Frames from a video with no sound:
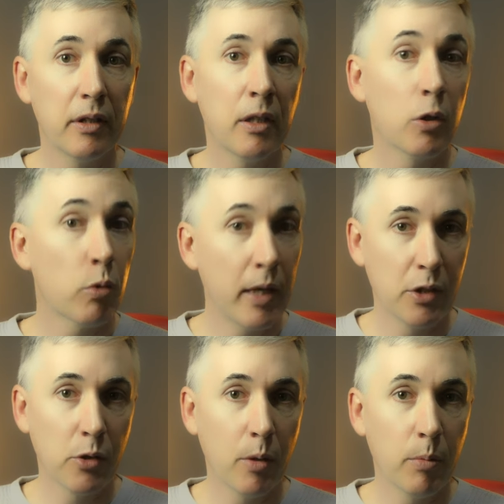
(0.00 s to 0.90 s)
did a great
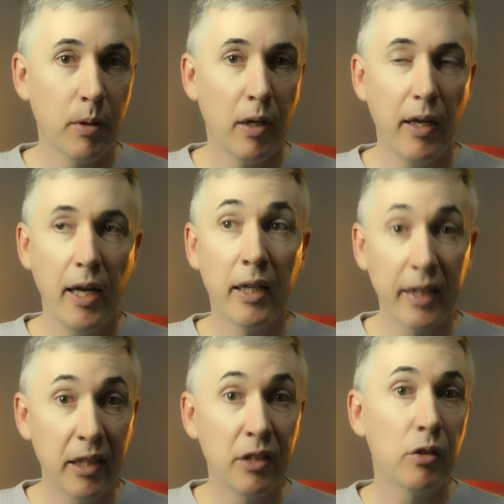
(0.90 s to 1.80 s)
job, and
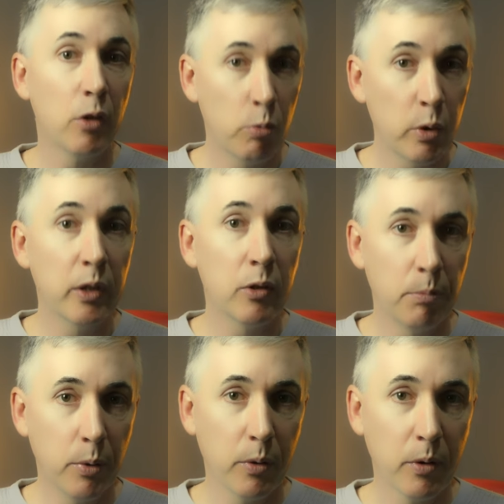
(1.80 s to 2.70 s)
it is a really good
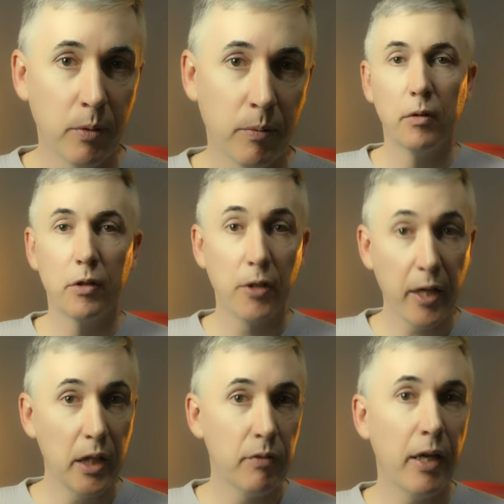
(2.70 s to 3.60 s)
book.
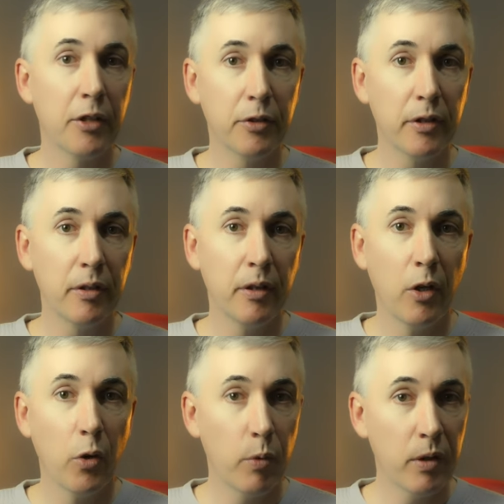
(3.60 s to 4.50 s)
Cycle of Hatred,
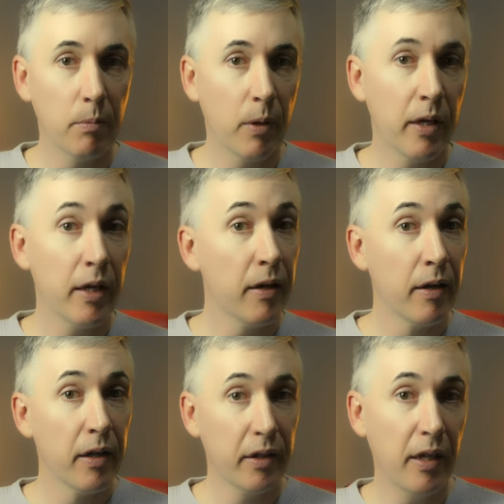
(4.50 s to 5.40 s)
written by
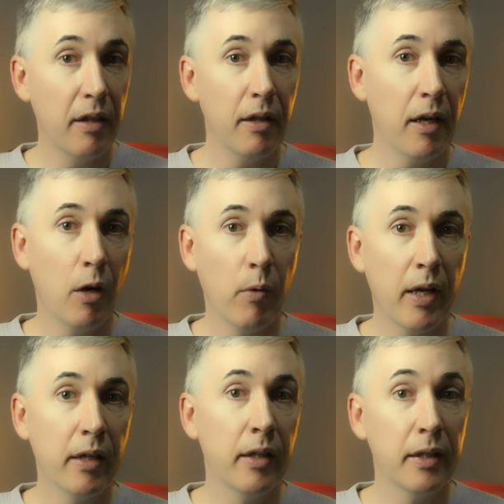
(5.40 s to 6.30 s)
Keith
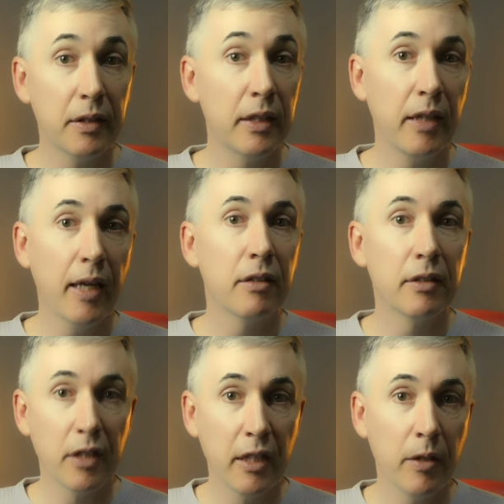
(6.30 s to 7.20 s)
R.A.
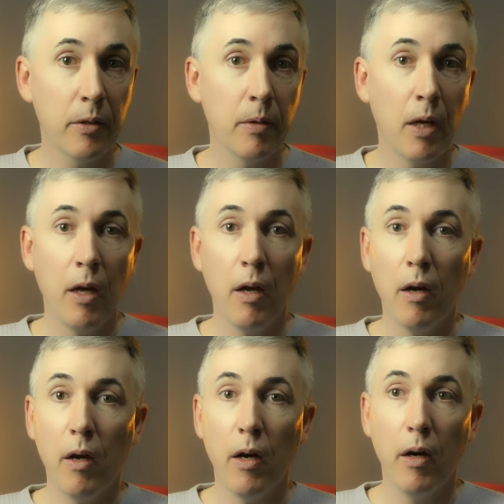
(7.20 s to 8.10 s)
DeCandido.
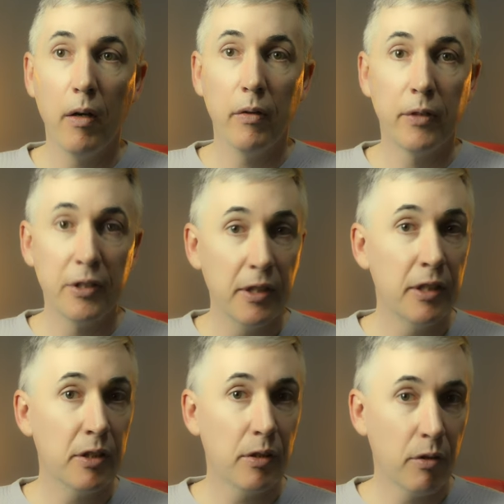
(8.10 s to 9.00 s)
This
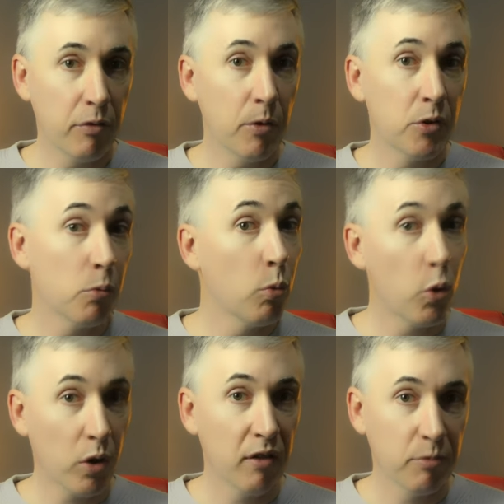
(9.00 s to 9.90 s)
is the first
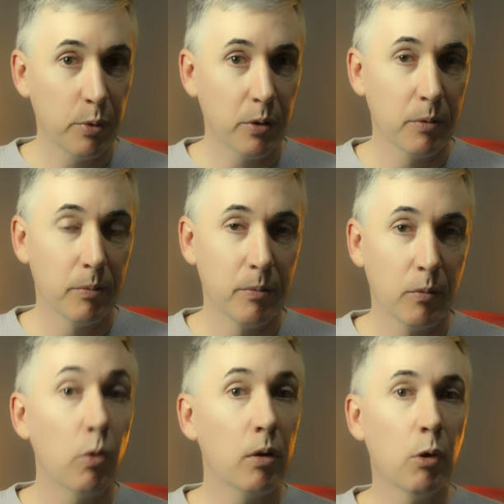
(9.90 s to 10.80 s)
Warcraft book,
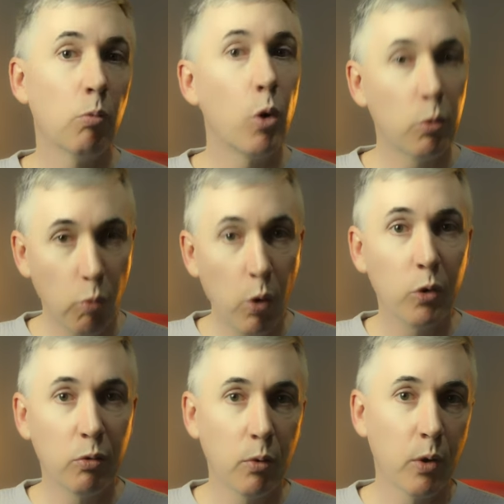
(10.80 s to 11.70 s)
well,
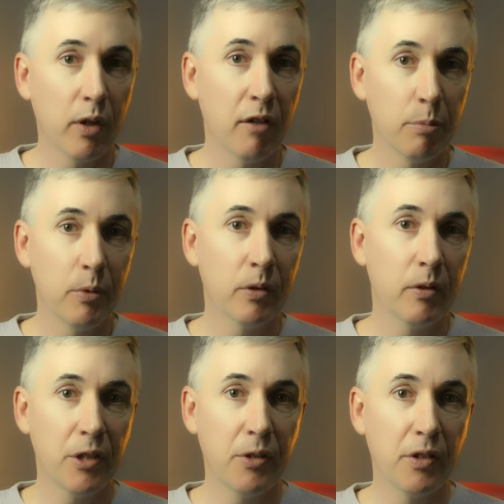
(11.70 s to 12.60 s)
World of Warcraft book,
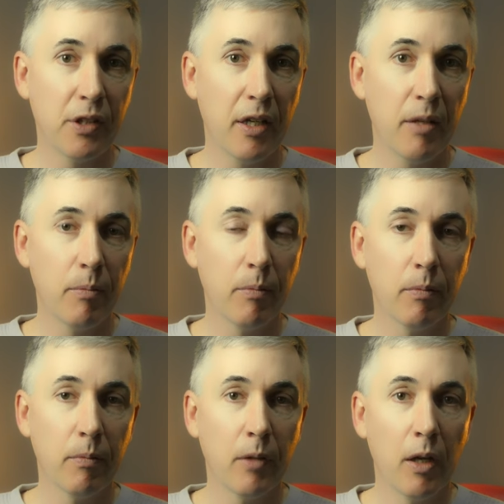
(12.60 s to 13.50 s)
I should say.
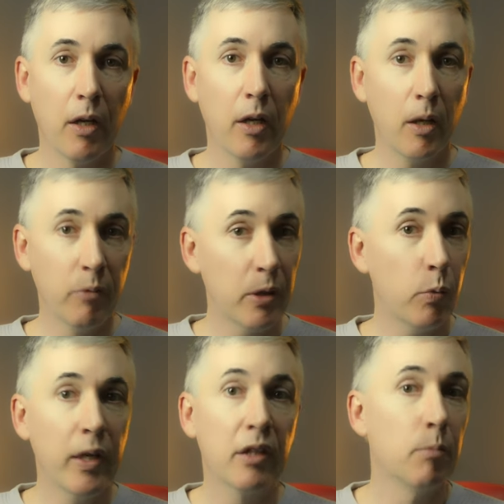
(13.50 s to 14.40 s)
I'm going
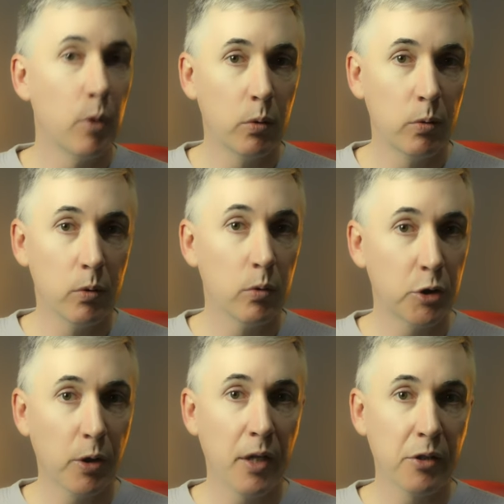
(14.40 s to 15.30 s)
to read them all, or
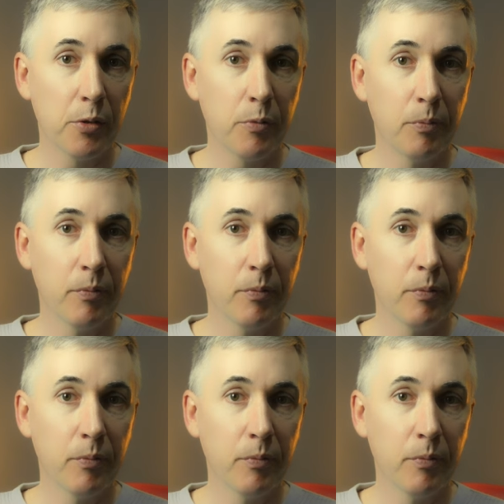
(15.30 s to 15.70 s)
try to.